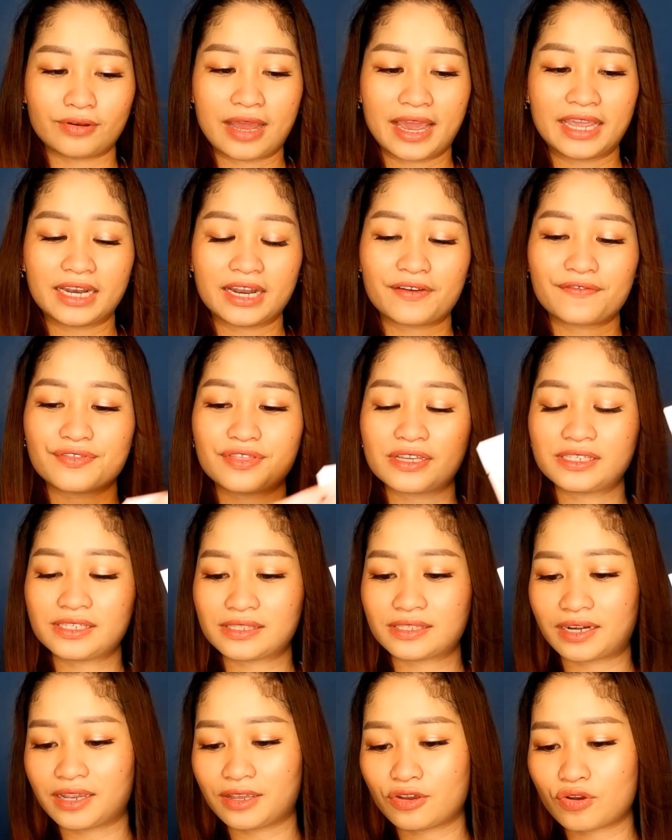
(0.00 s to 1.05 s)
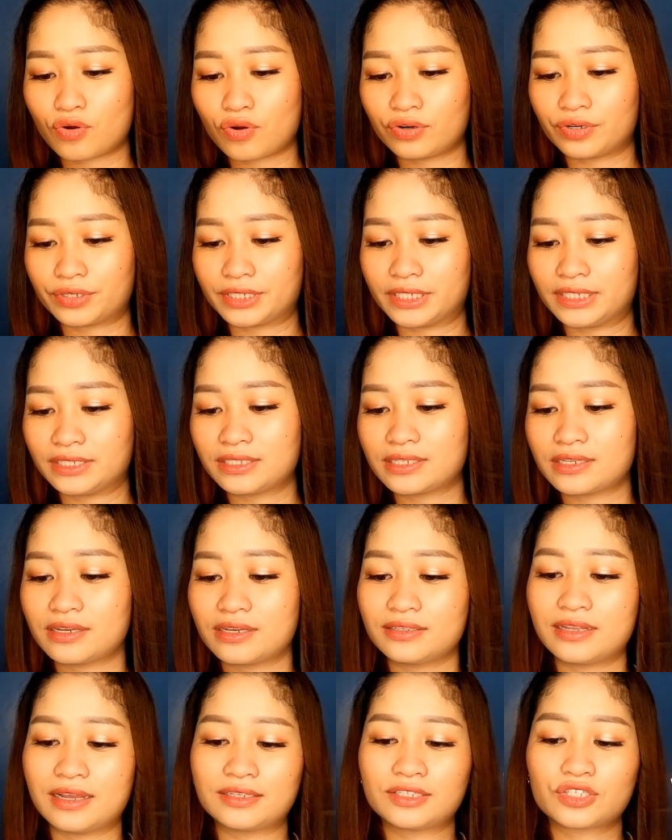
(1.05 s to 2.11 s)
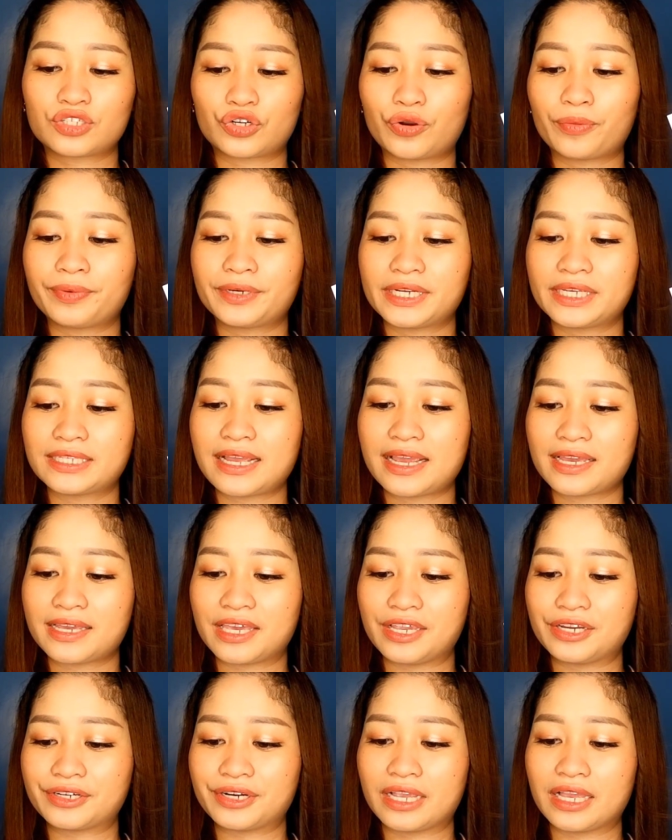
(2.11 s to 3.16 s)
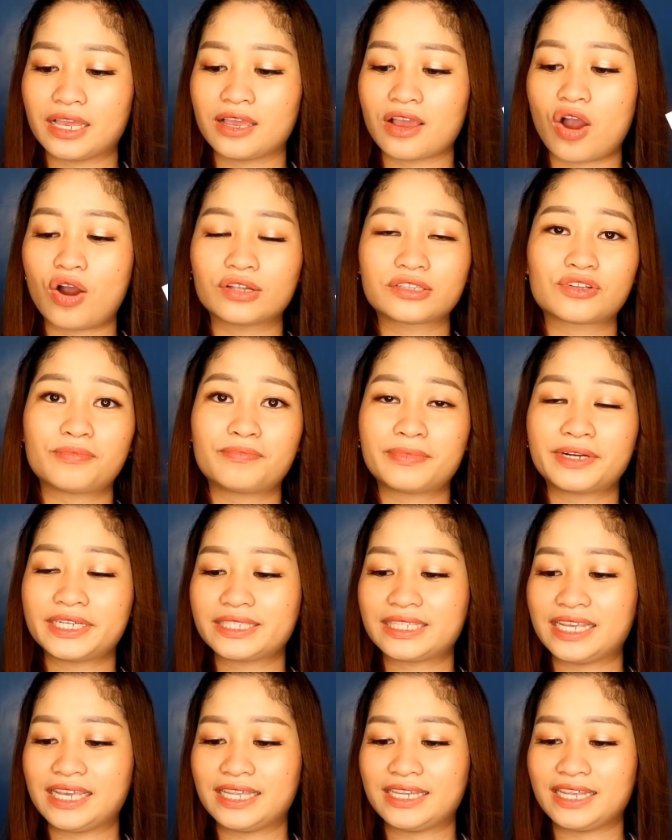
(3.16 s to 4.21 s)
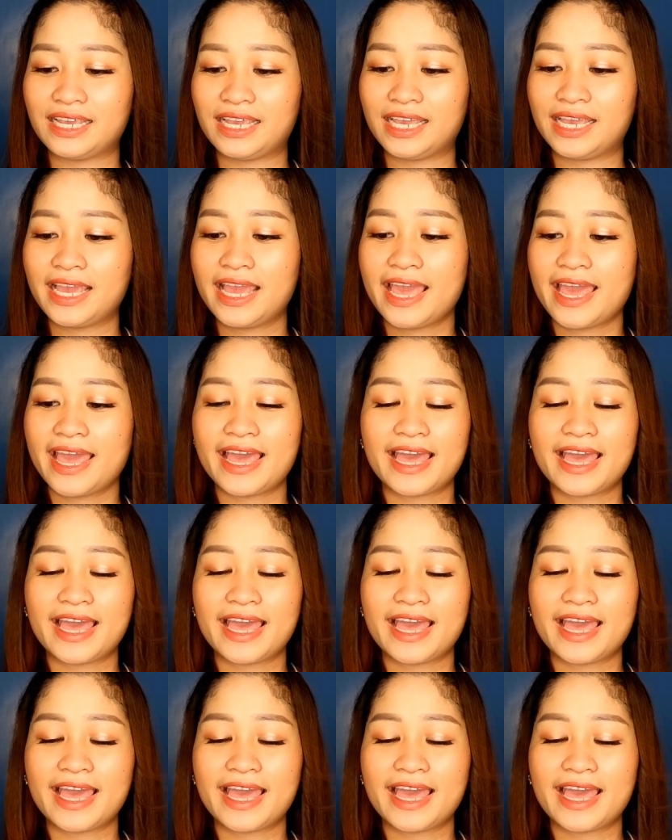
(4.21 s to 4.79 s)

So, I love these three colors. The Strawberry Daiquiri, Autumn Martini,